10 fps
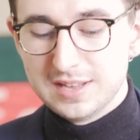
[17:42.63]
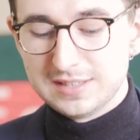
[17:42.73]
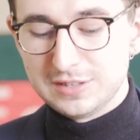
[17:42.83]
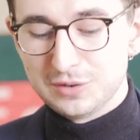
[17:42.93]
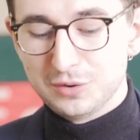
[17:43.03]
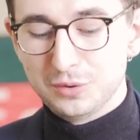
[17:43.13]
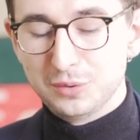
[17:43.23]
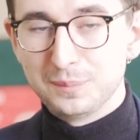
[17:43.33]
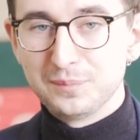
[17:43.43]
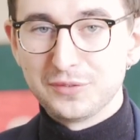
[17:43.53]

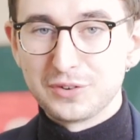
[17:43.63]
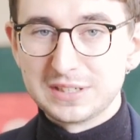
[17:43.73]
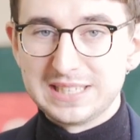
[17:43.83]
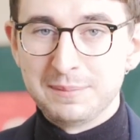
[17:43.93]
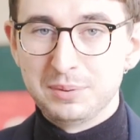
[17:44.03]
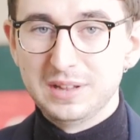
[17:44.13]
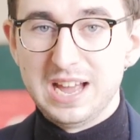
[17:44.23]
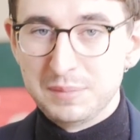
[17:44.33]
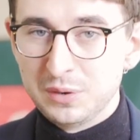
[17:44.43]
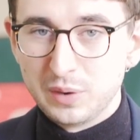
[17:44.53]
So for example,
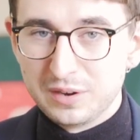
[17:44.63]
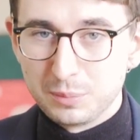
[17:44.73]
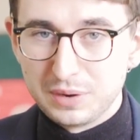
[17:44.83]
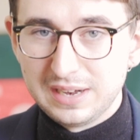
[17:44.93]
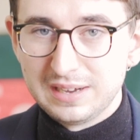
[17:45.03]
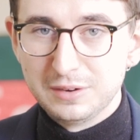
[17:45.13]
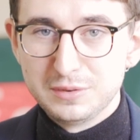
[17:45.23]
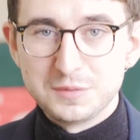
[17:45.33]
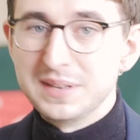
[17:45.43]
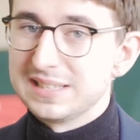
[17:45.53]
I'm in winter break now,
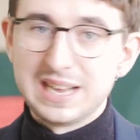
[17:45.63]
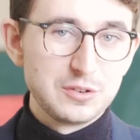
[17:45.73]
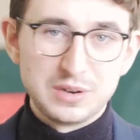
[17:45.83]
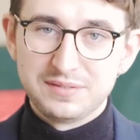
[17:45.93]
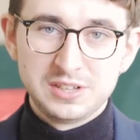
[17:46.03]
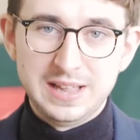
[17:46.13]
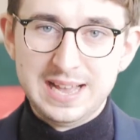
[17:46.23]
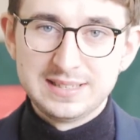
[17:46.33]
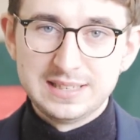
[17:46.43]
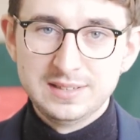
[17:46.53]
which means I don't have
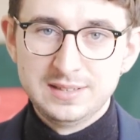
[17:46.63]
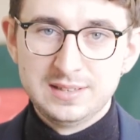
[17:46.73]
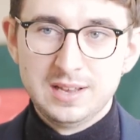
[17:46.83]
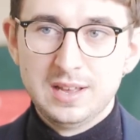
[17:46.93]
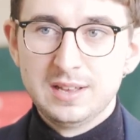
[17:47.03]
classes.